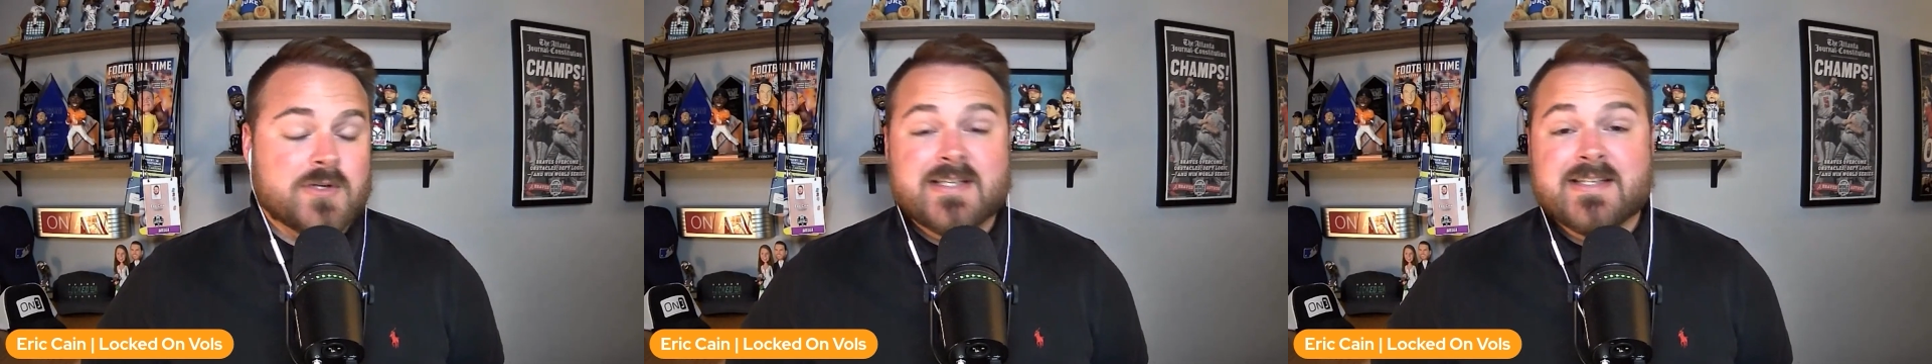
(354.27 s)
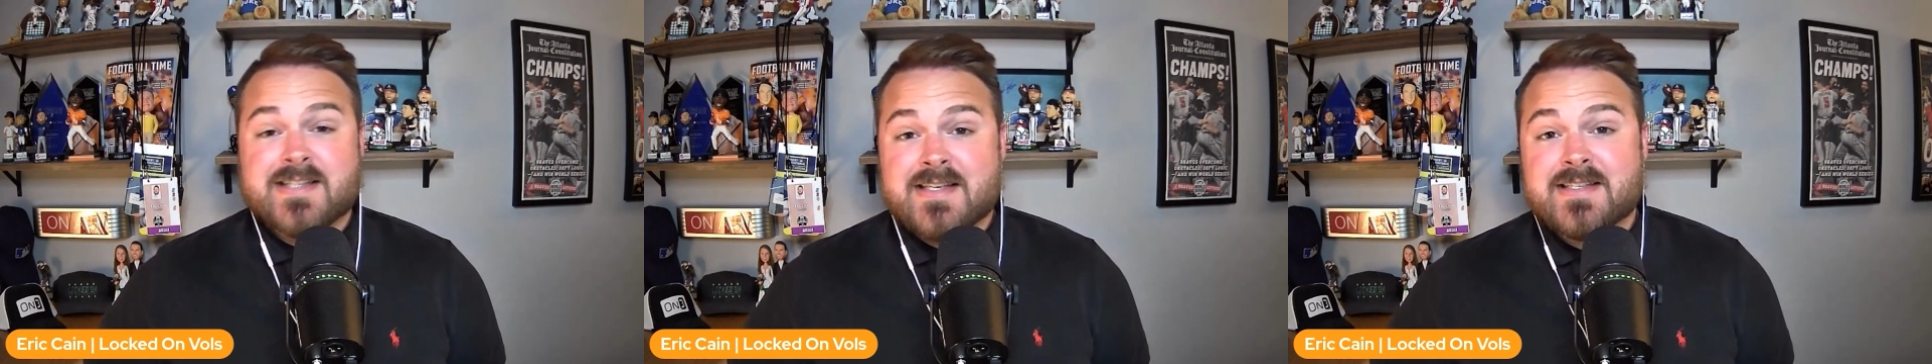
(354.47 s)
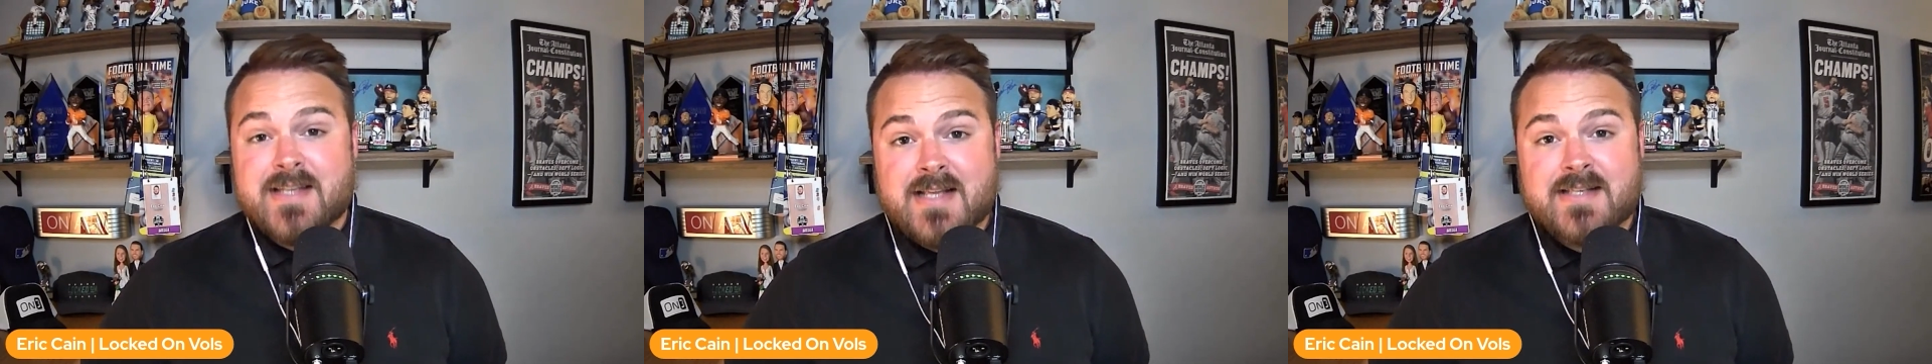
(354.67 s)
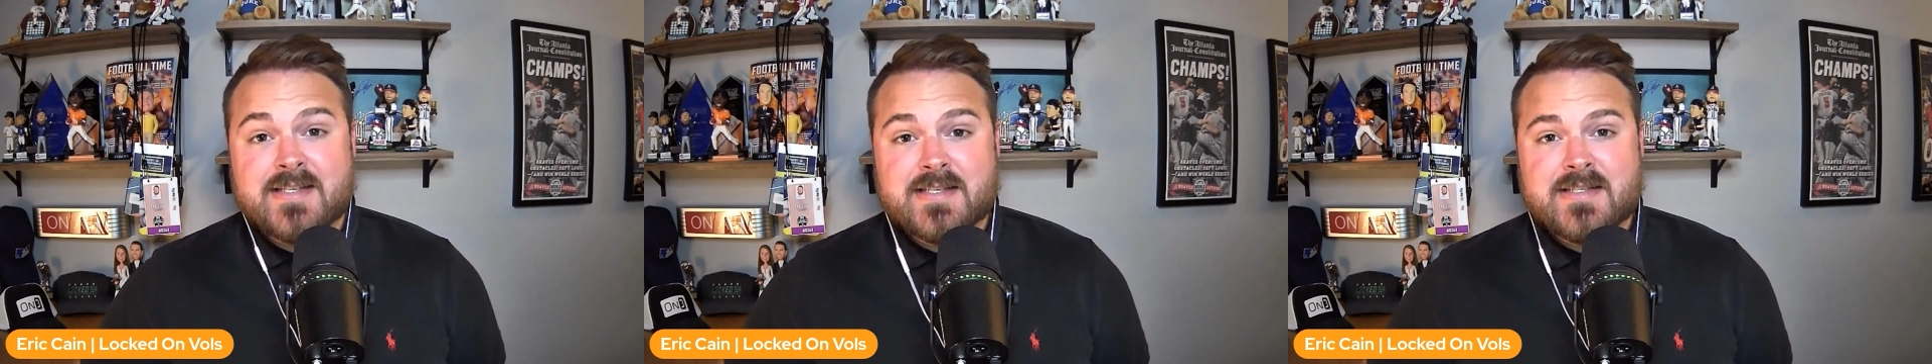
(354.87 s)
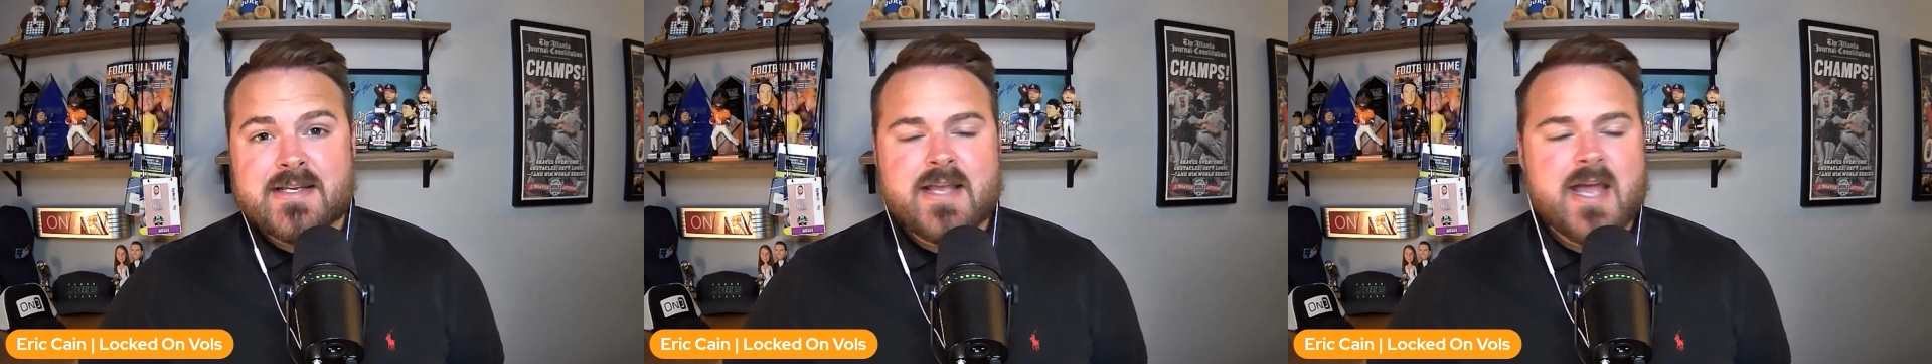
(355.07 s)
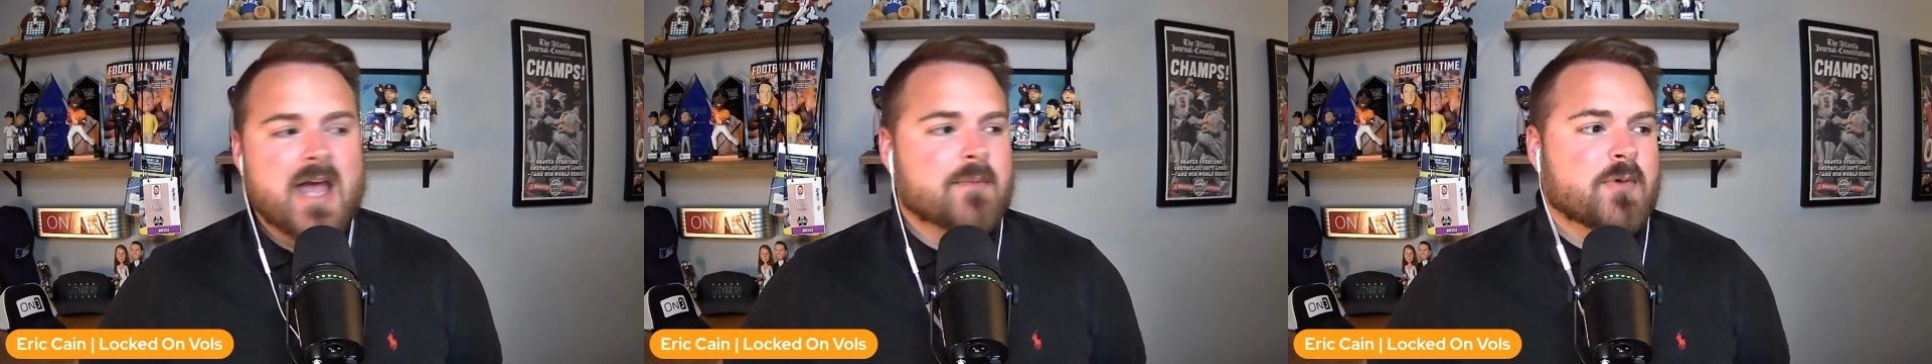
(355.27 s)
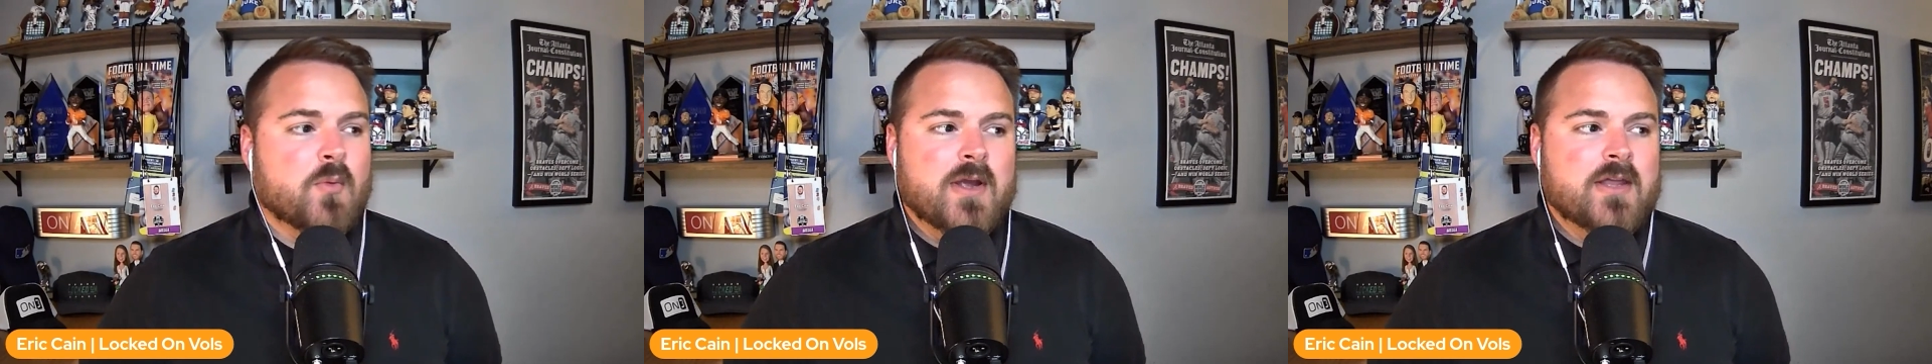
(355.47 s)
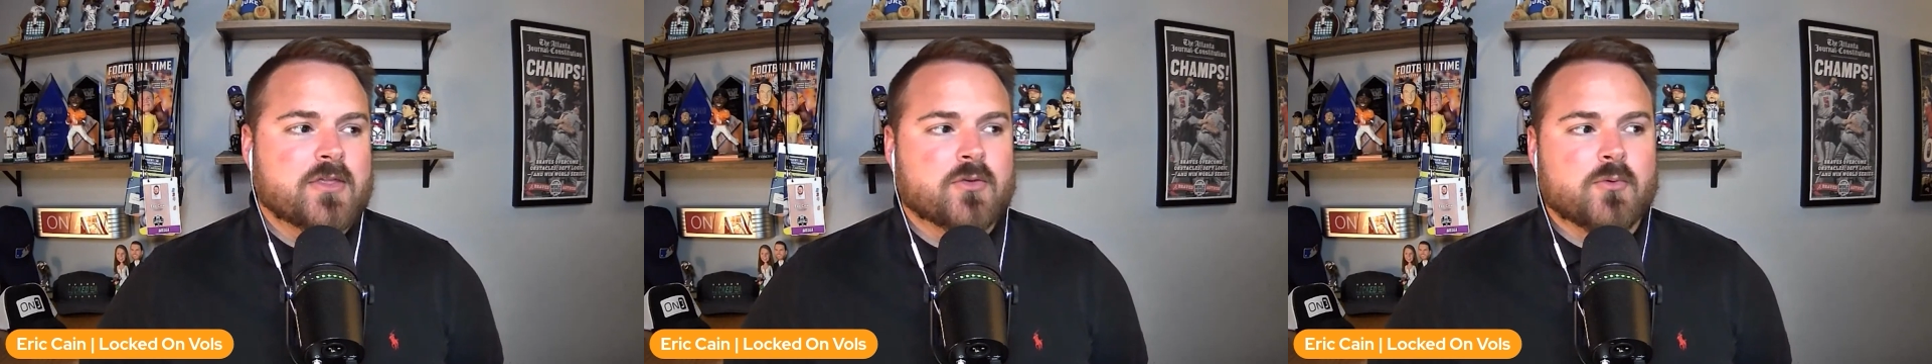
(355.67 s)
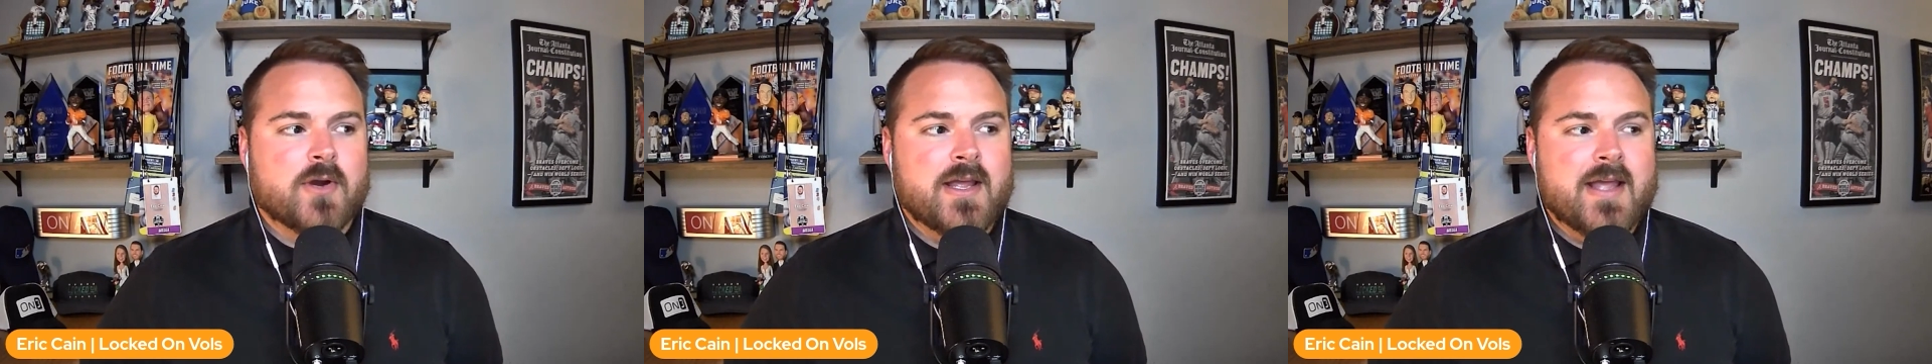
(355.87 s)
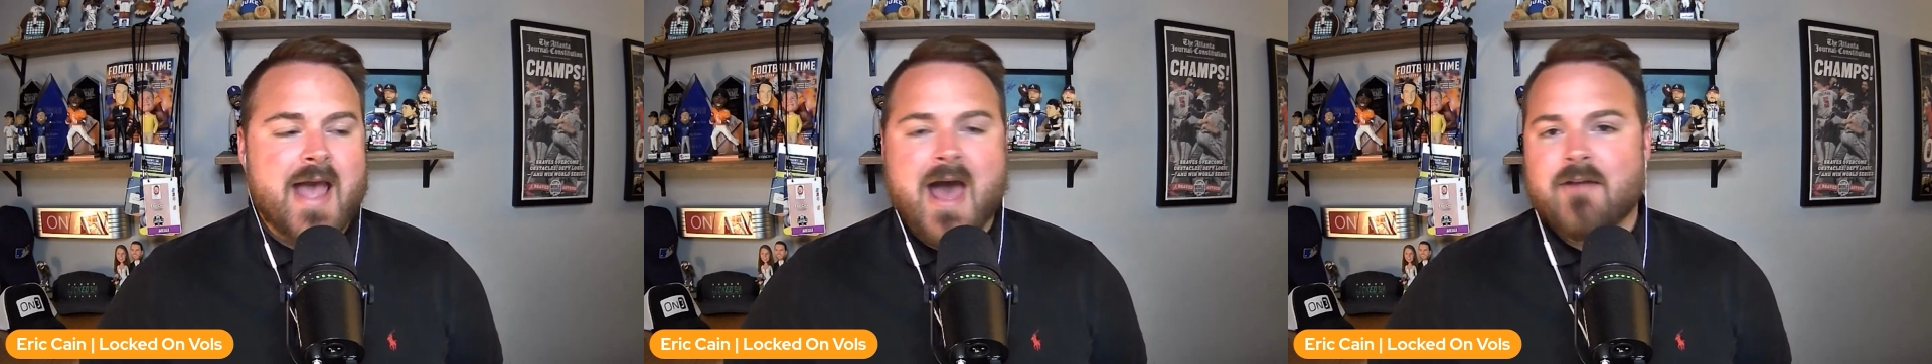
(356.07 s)
this is an SEC game, but week
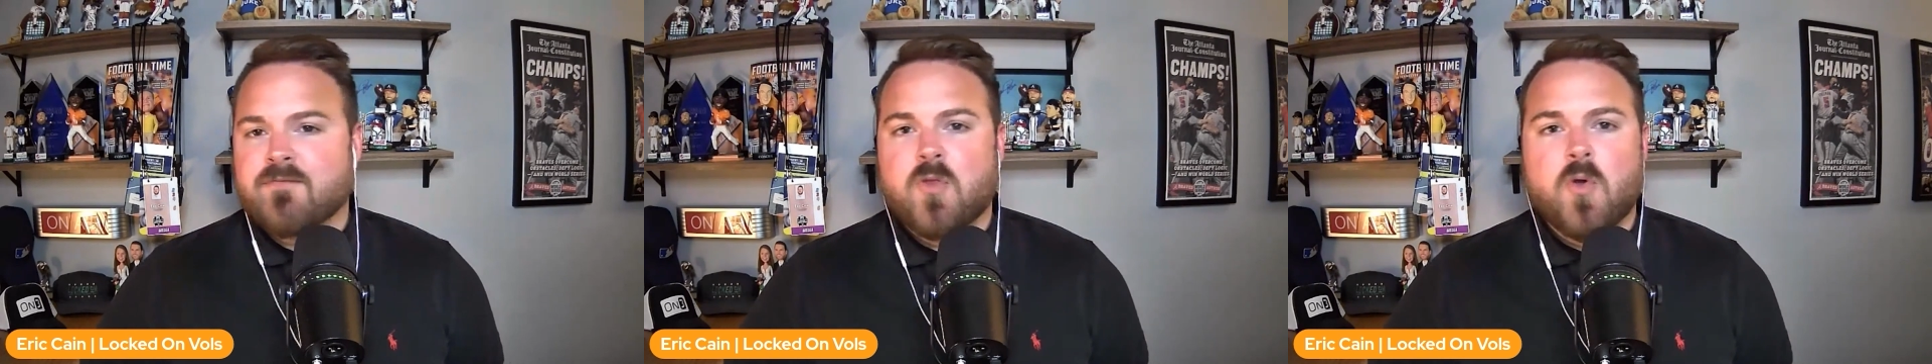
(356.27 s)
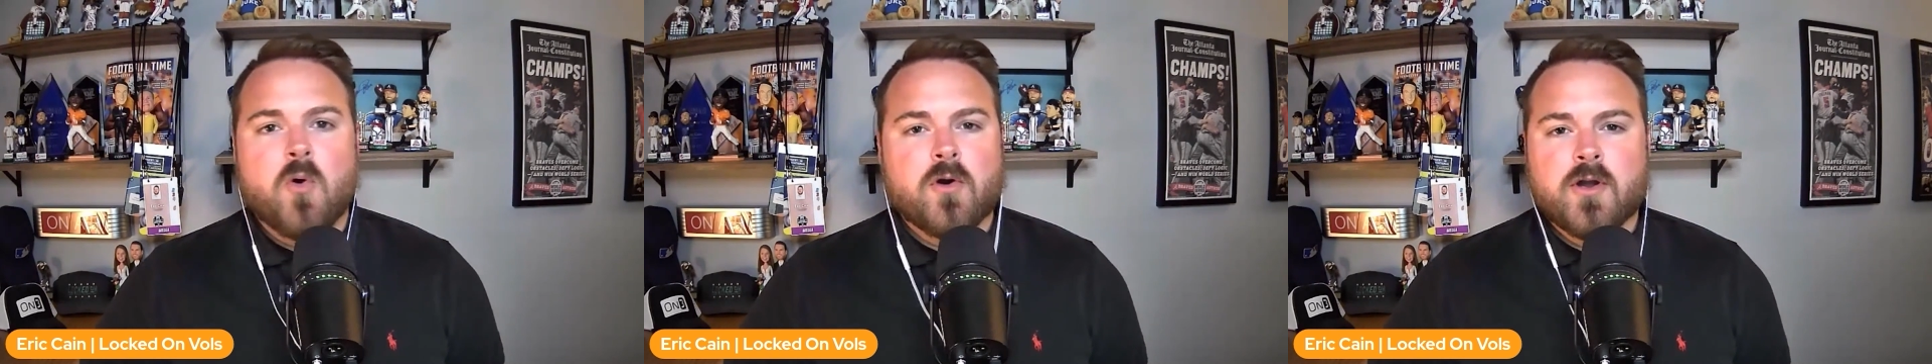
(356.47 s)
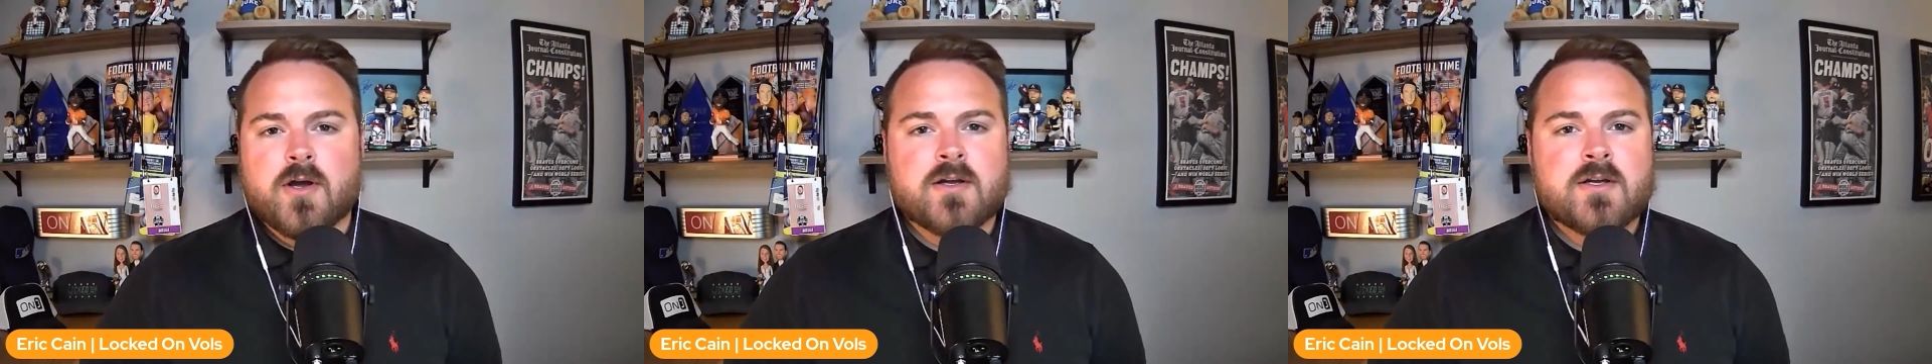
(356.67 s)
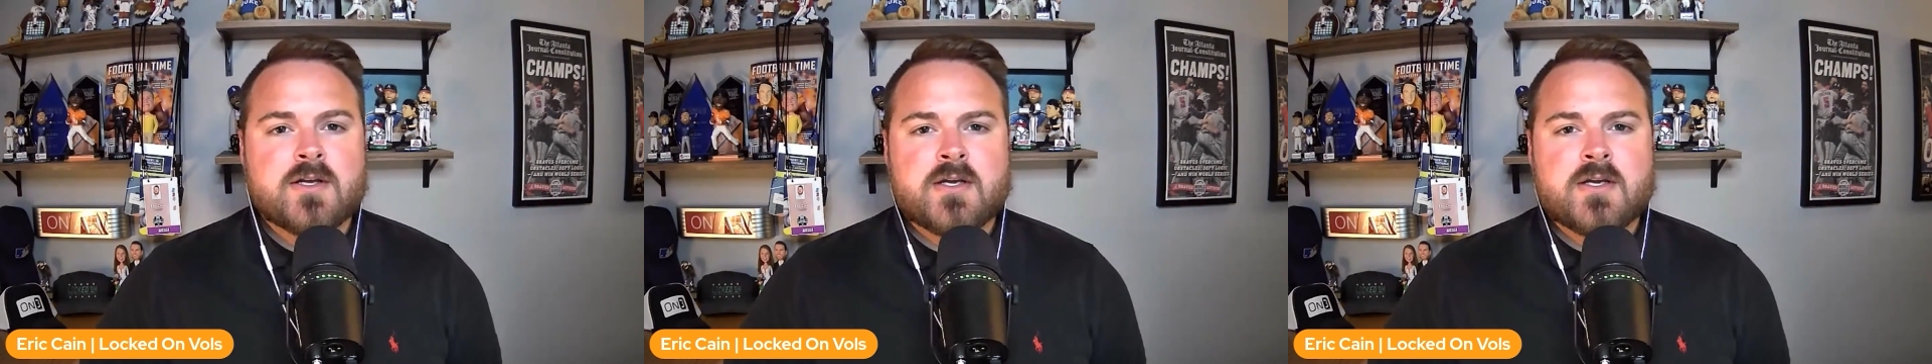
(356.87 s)
three at Florida,